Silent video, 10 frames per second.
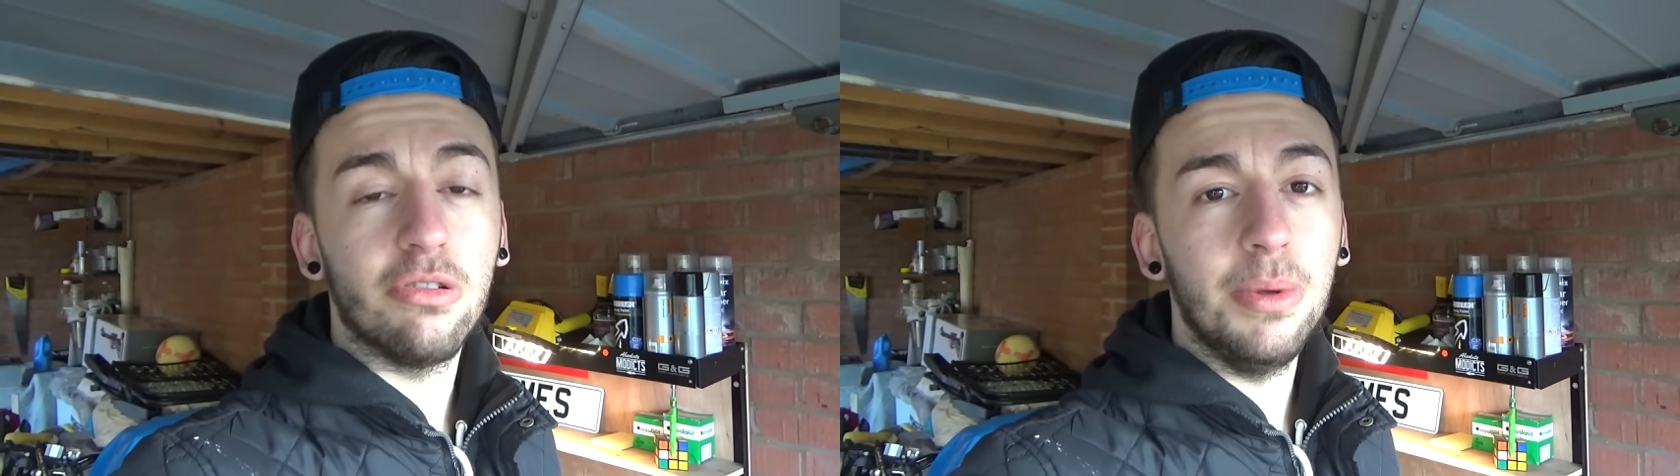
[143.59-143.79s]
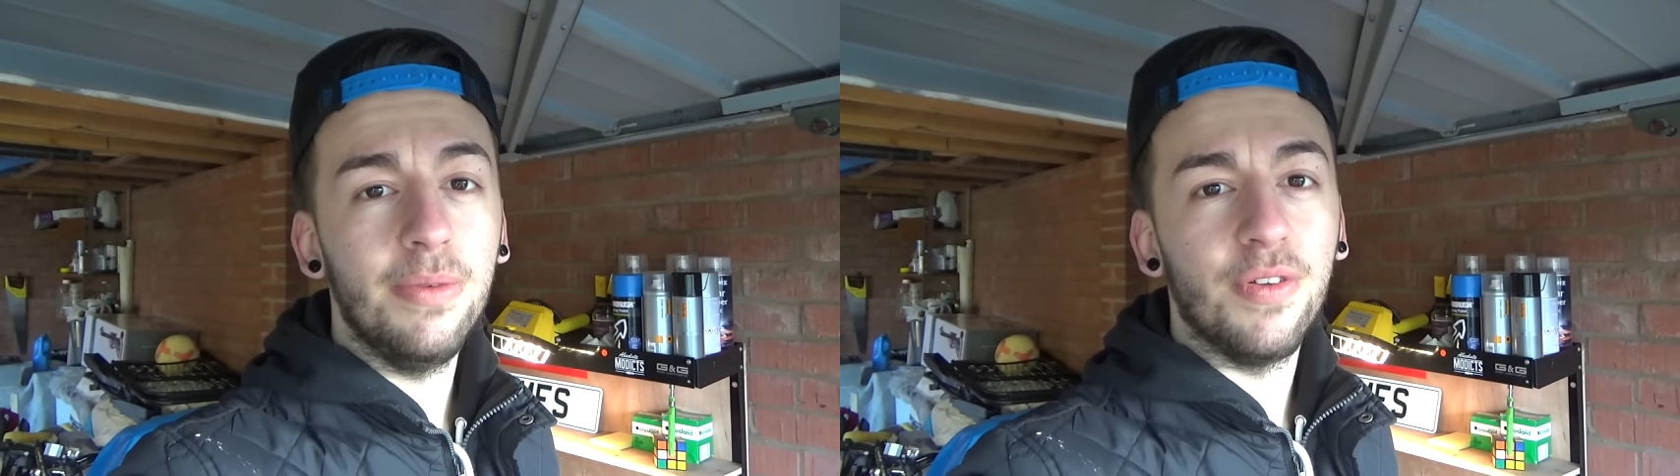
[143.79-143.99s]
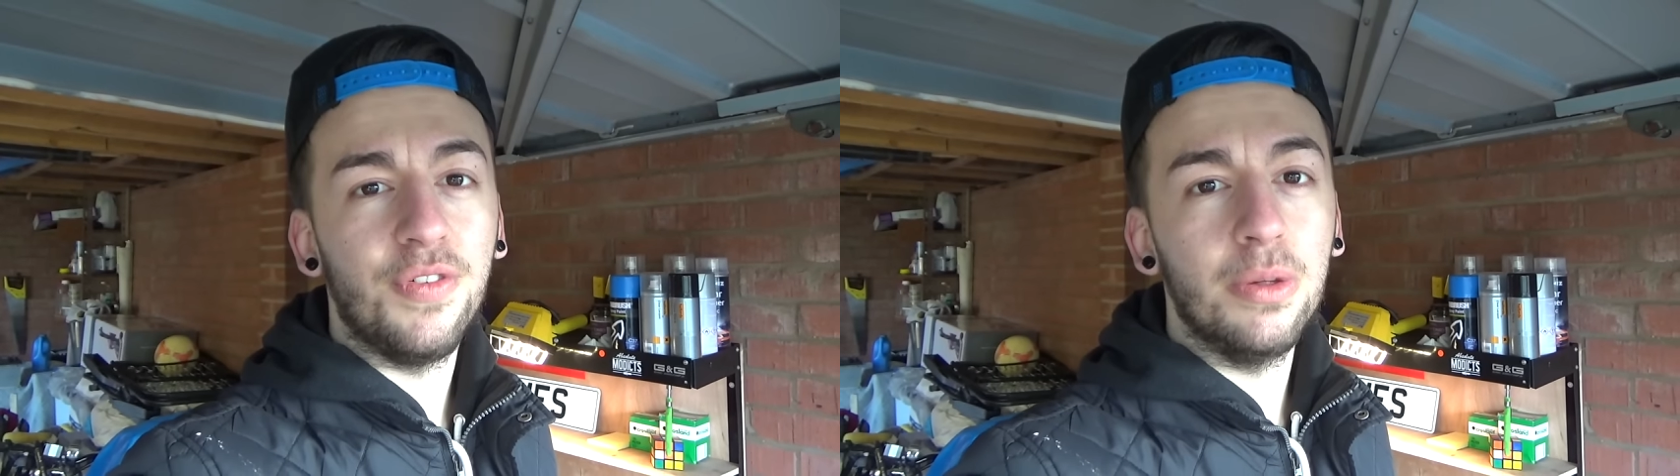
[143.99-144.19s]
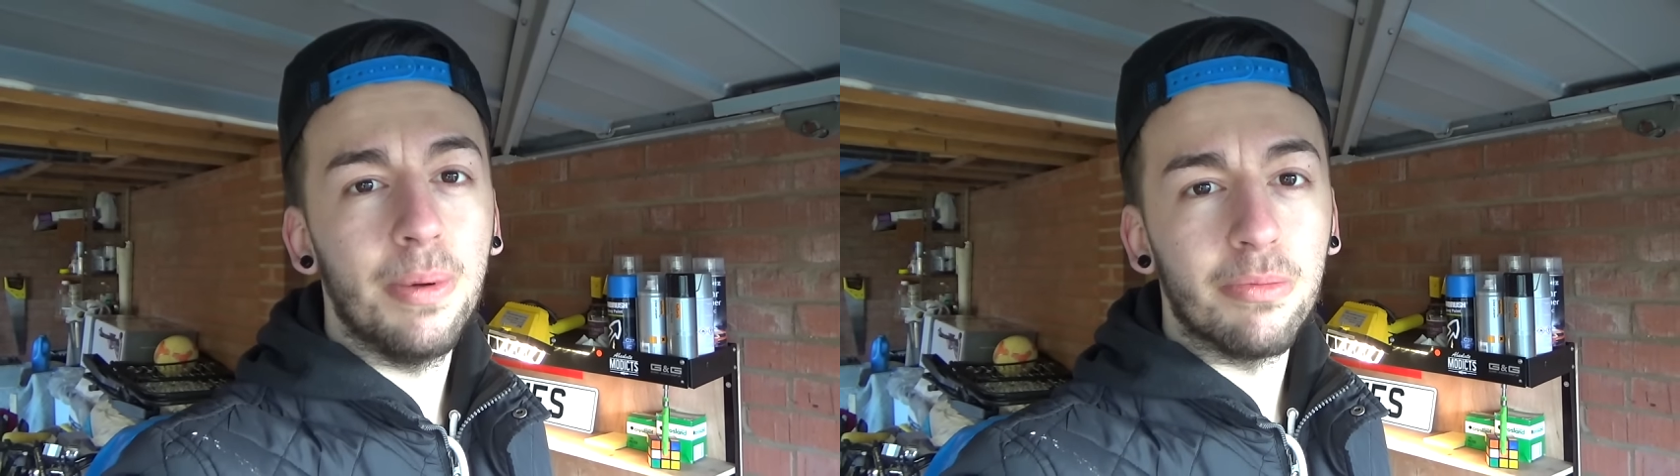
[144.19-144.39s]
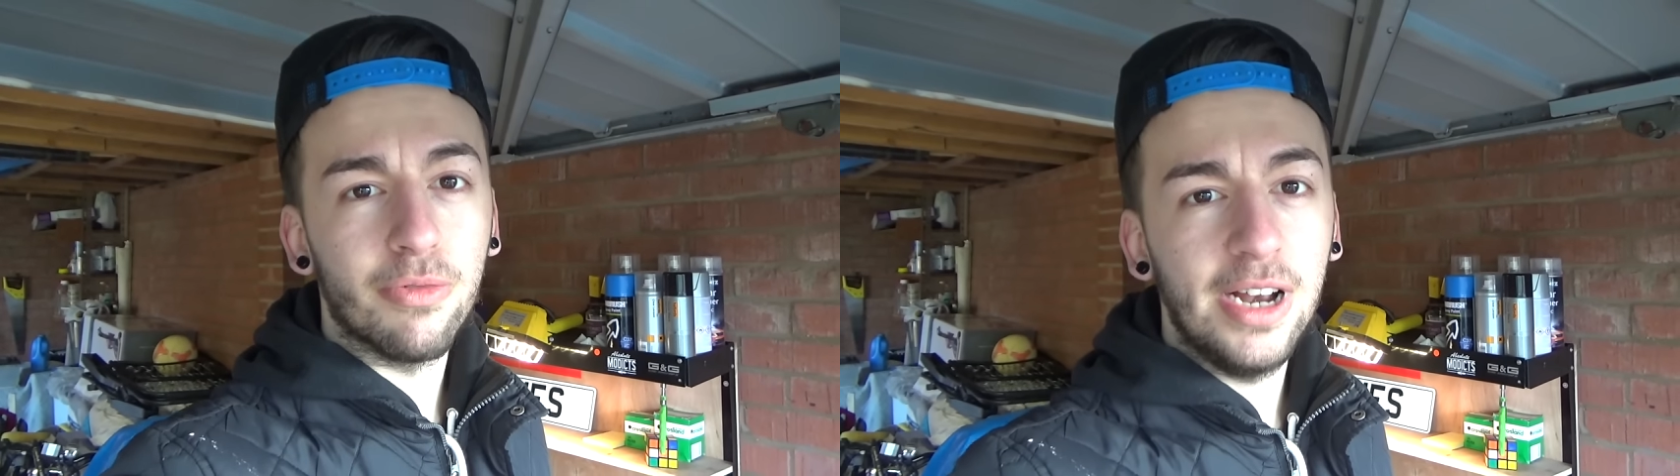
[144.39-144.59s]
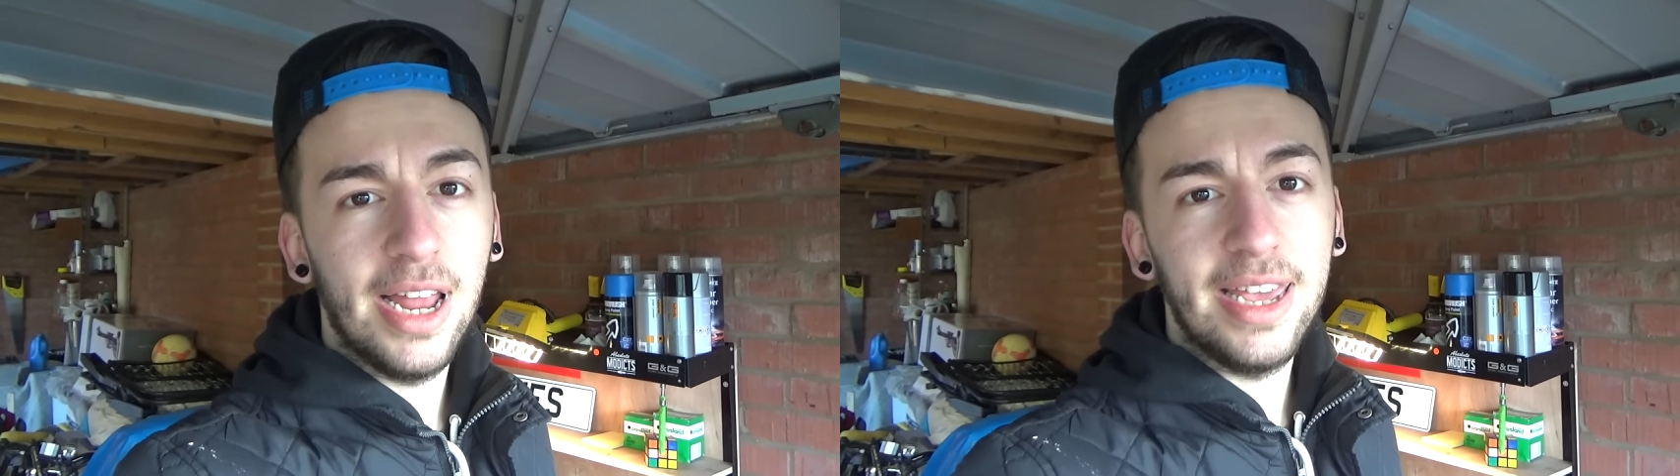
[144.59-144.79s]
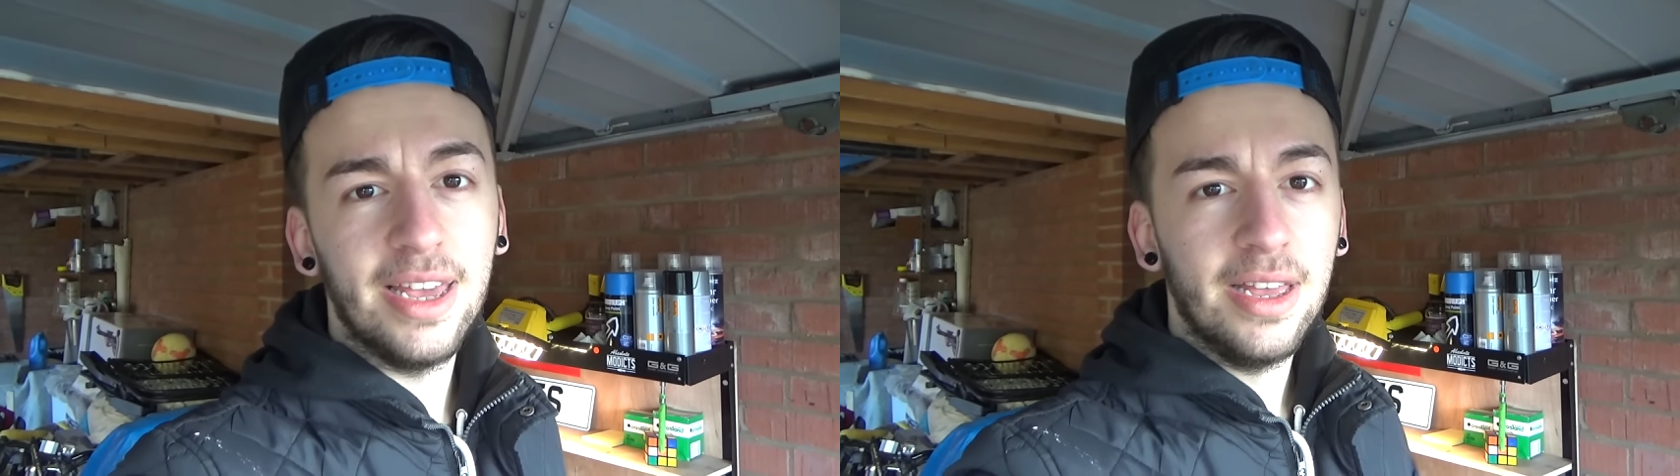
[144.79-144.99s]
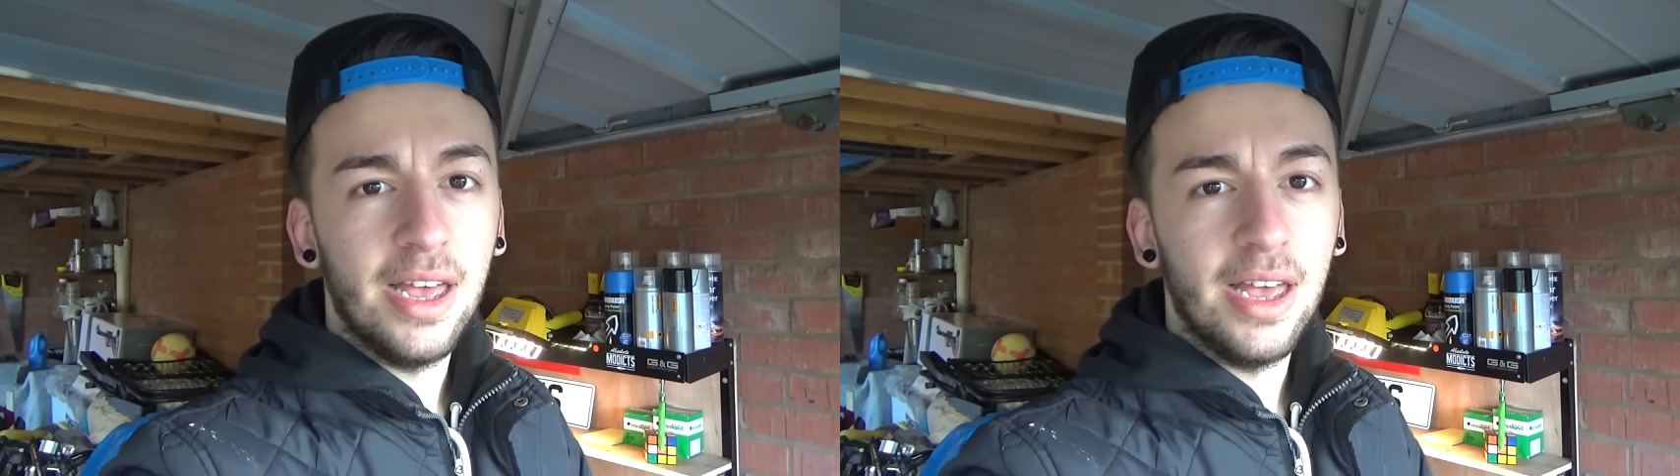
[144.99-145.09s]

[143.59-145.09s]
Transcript: remove the fuel pump relay,